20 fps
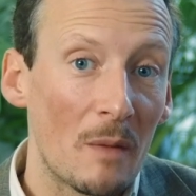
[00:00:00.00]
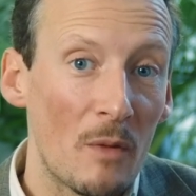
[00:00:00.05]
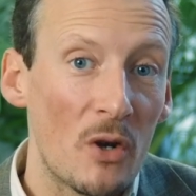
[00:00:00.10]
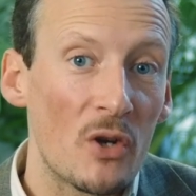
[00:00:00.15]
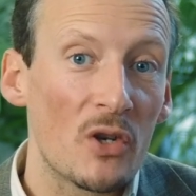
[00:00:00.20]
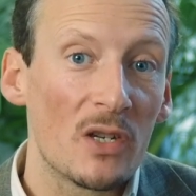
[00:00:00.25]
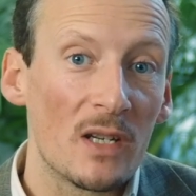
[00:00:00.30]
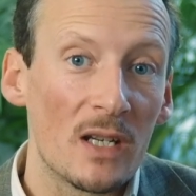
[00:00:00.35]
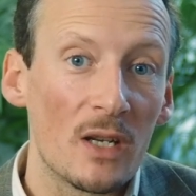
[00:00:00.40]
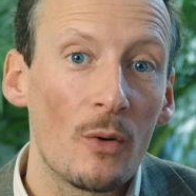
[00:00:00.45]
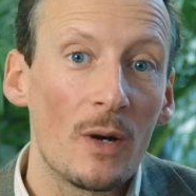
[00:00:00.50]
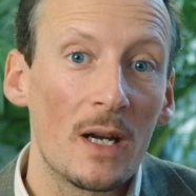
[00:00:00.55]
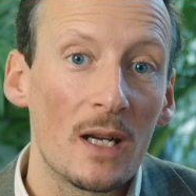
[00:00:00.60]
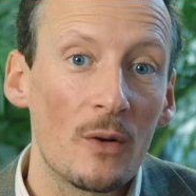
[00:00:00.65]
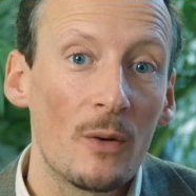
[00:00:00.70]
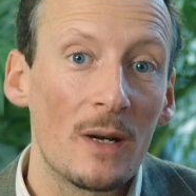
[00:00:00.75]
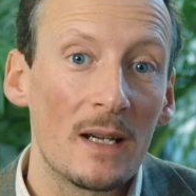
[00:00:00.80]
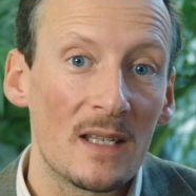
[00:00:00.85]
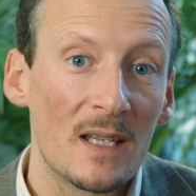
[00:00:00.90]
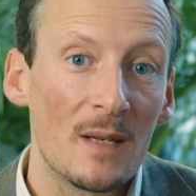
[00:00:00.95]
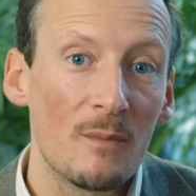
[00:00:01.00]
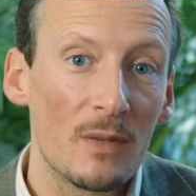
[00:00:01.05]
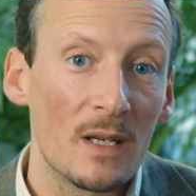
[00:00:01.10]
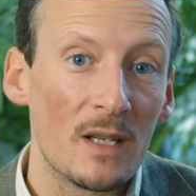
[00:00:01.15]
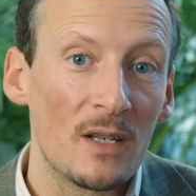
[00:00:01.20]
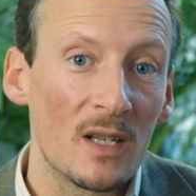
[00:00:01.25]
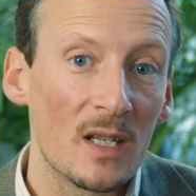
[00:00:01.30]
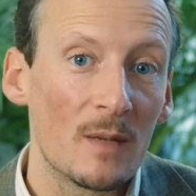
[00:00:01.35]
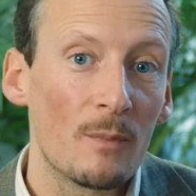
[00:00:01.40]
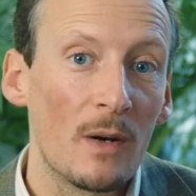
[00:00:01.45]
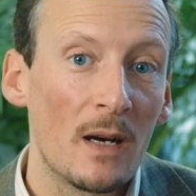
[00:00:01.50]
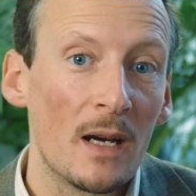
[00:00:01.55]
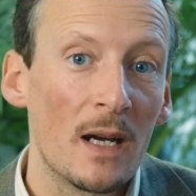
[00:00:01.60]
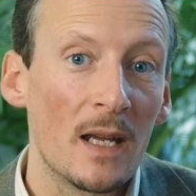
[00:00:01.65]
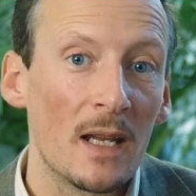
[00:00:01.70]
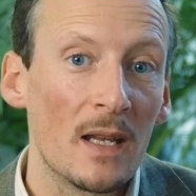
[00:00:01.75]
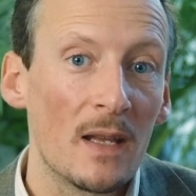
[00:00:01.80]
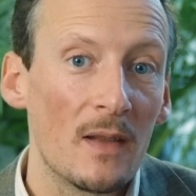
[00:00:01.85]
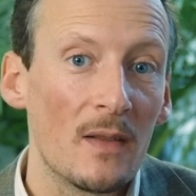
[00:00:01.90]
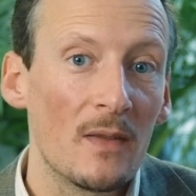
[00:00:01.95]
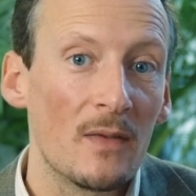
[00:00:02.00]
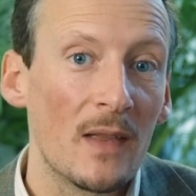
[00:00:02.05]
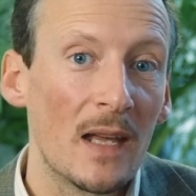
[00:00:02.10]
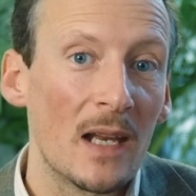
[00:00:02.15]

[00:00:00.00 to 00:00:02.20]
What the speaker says: emotionally quite simply just by